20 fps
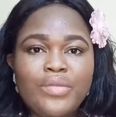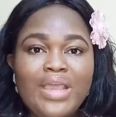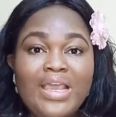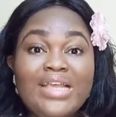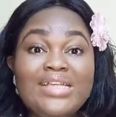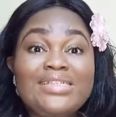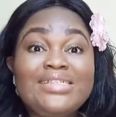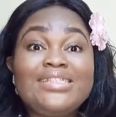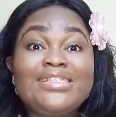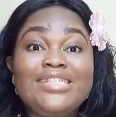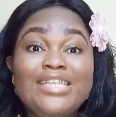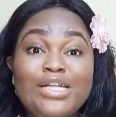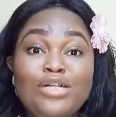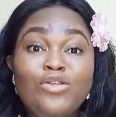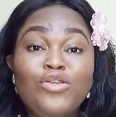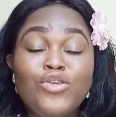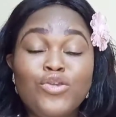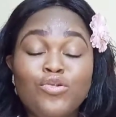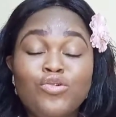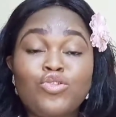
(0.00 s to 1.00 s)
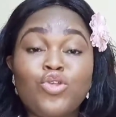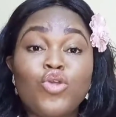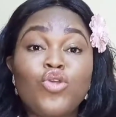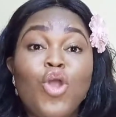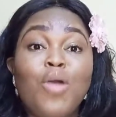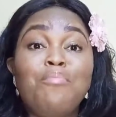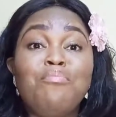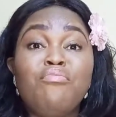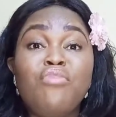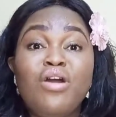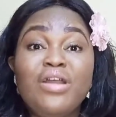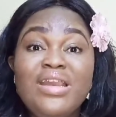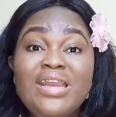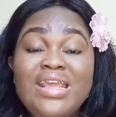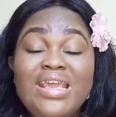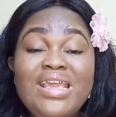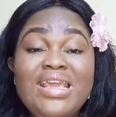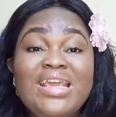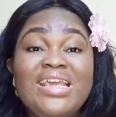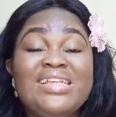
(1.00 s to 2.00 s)
It's still you. So your
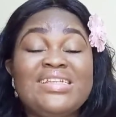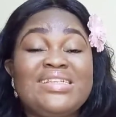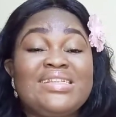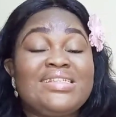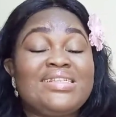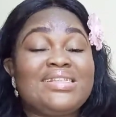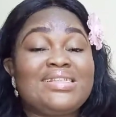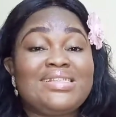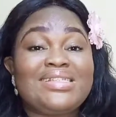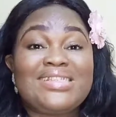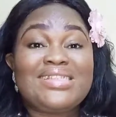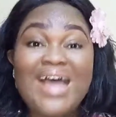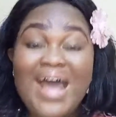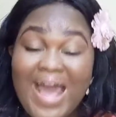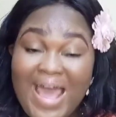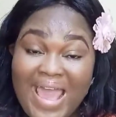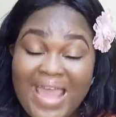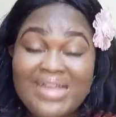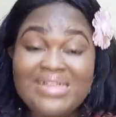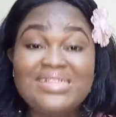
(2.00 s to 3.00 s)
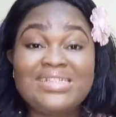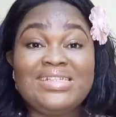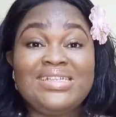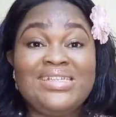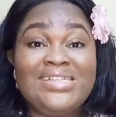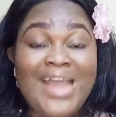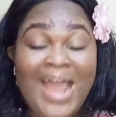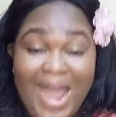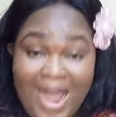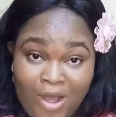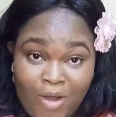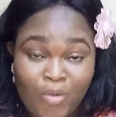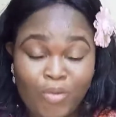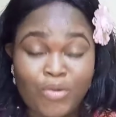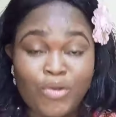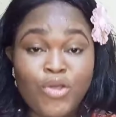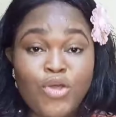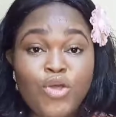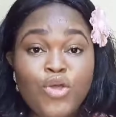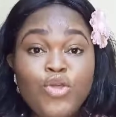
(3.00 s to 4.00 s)
money is tied down.
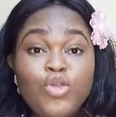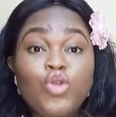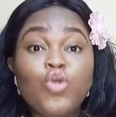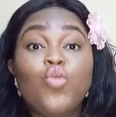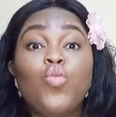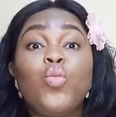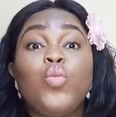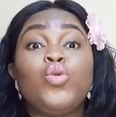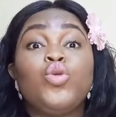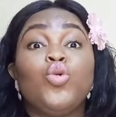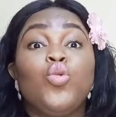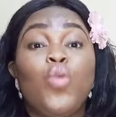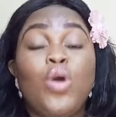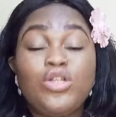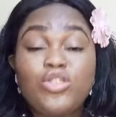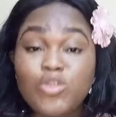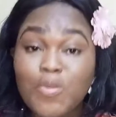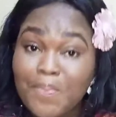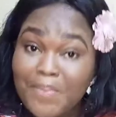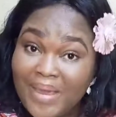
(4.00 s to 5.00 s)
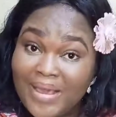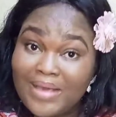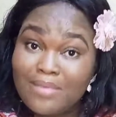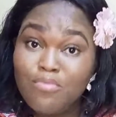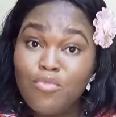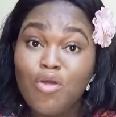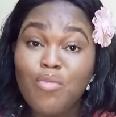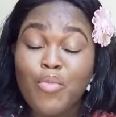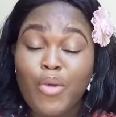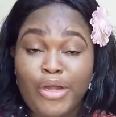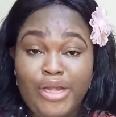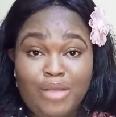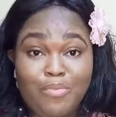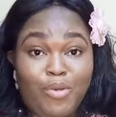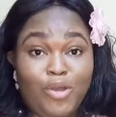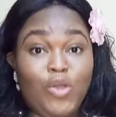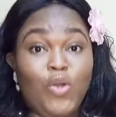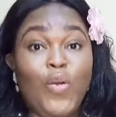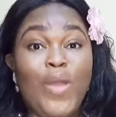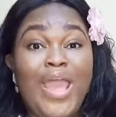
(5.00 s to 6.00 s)
You want to make more money,
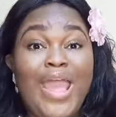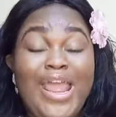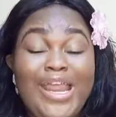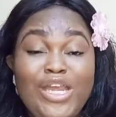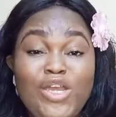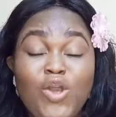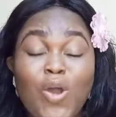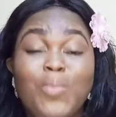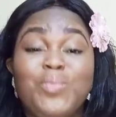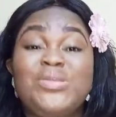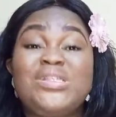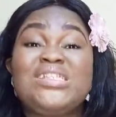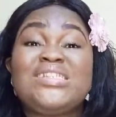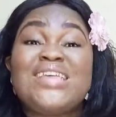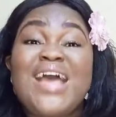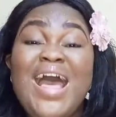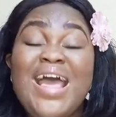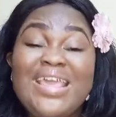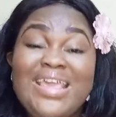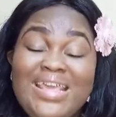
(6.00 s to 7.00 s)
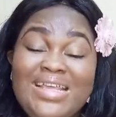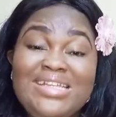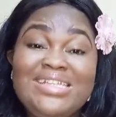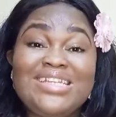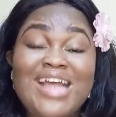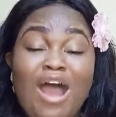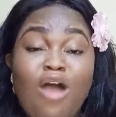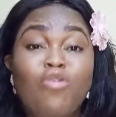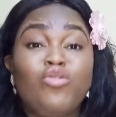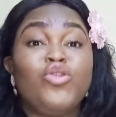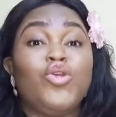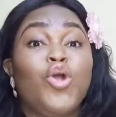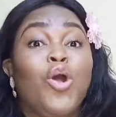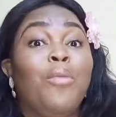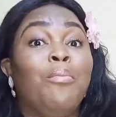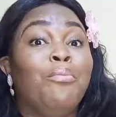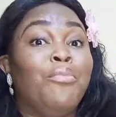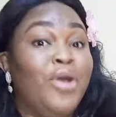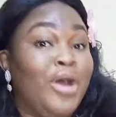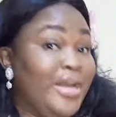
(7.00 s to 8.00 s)
but you end up tying down
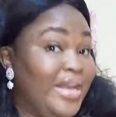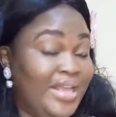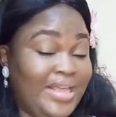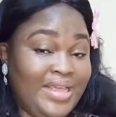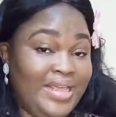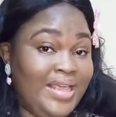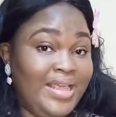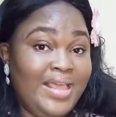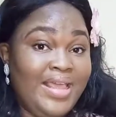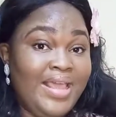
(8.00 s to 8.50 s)
your money,